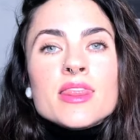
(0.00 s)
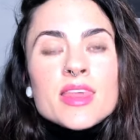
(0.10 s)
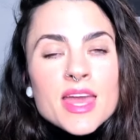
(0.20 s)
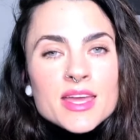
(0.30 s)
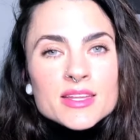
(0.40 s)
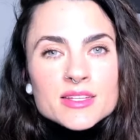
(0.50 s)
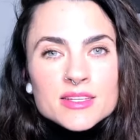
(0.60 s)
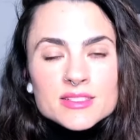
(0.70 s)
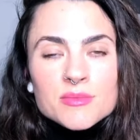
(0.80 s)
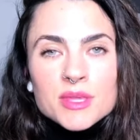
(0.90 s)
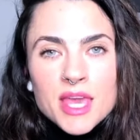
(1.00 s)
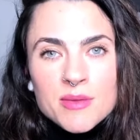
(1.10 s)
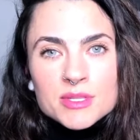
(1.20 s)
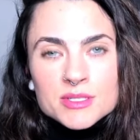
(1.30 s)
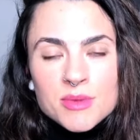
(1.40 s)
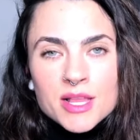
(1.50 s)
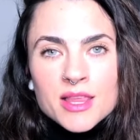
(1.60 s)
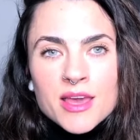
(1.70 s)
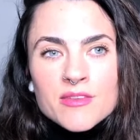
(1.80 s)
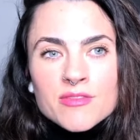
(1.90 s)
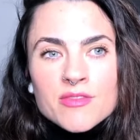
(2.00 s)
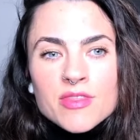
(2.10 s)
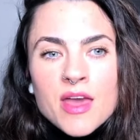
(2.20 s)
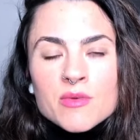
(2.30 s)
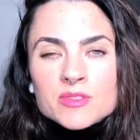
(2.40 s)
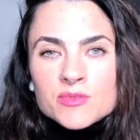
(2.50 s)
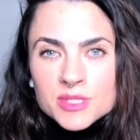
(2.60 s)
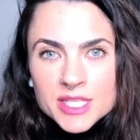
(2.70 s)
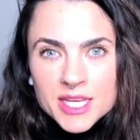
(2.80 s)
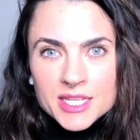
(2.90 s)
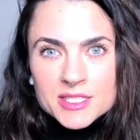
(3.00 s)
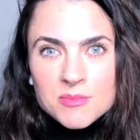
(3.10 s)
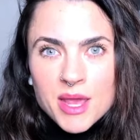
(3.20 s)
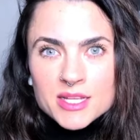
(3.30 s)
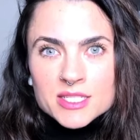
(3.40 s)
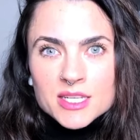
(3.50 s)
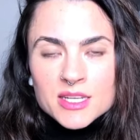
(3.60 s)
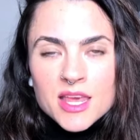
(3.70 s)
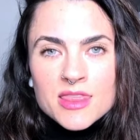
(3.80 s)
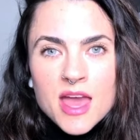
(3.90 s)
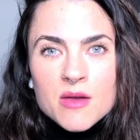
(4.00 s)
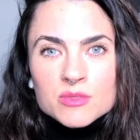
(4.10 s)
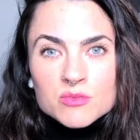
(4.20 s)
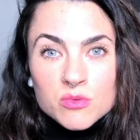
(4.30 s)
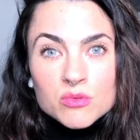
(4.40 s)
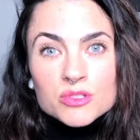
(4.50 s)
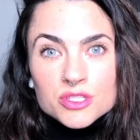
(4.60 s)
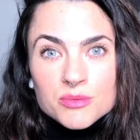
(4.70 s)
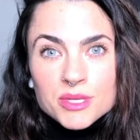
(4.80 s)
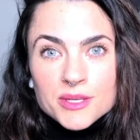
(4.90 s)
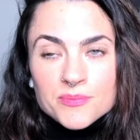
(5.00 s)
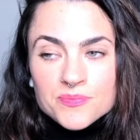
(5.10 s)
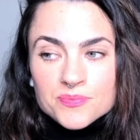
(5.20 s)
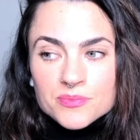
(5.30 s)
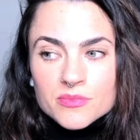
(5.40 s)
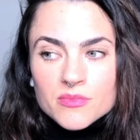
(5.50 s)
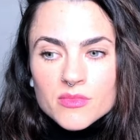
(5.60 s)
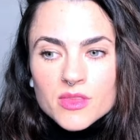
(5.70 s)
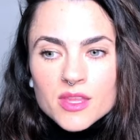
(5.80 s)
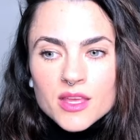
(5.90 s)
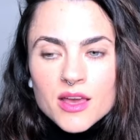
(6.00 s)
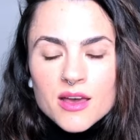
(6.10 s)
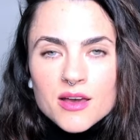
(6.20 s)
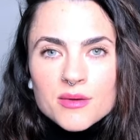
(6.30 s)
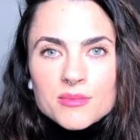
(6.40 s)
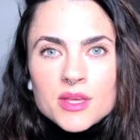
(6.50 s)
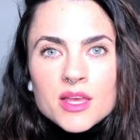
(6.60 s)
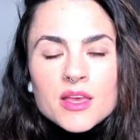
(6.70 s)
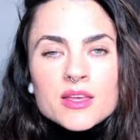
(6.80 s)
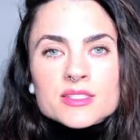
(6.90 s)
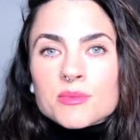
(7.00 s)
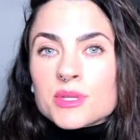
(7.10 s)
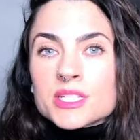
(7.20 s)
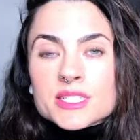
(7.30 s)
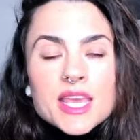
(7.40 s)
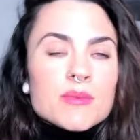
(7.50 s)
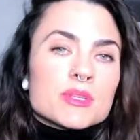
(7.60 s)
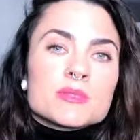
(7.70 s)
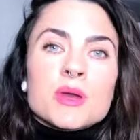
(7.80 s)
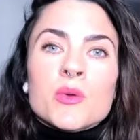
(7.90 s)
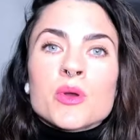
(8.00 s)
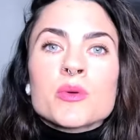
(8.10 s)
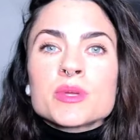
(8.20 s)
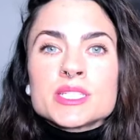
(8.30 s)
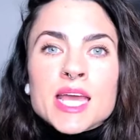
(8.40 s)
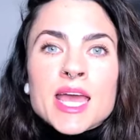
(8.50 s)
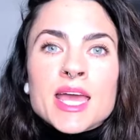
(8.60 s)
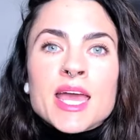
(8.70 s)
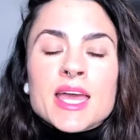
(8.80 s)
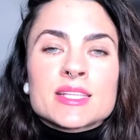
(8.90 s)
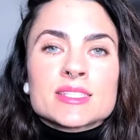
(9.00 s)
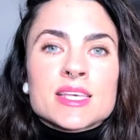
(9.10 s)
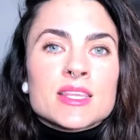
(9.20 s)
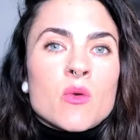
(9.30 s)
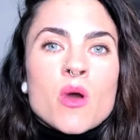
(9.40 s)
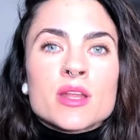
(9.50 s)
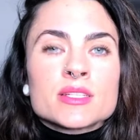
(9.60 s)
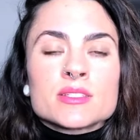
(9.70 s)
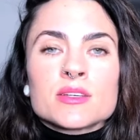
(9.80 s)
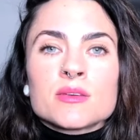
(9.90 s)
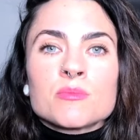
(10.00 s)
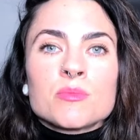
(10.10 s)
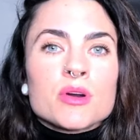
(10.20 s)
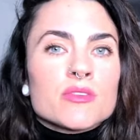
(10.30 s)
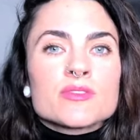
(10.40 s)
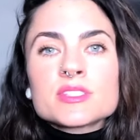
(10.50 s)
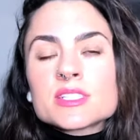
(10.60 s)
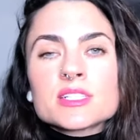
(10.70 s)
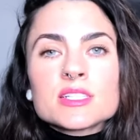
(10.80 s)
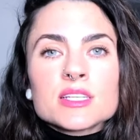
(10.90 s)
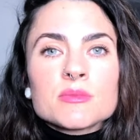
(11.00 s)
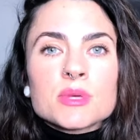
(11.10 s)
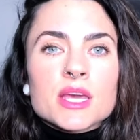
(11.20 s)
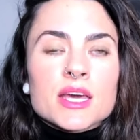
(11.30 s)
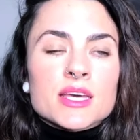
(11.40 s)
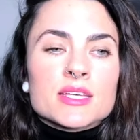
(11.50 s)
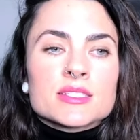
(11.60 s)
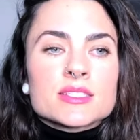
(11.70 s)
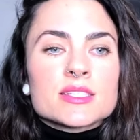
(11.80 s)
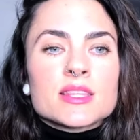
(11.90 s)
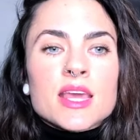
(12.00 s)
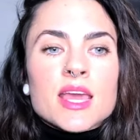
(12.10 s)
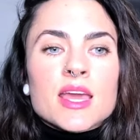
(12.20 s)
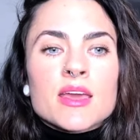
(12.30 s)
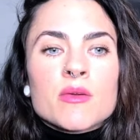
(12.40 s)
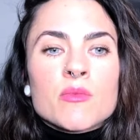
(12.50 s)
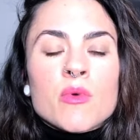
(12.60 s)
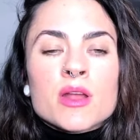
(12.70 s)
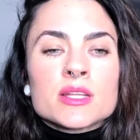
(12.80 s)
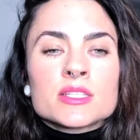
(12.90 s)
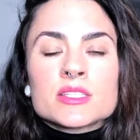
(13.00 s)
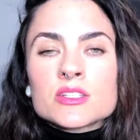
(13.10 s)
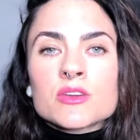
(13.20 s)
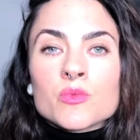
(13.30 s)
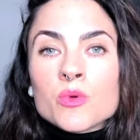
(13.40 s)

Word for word: Then something came into my life that was really unexpected, and that was roller derby. Um, somebody just came into my work one day and said they wanted to book a facility because they wanted to start a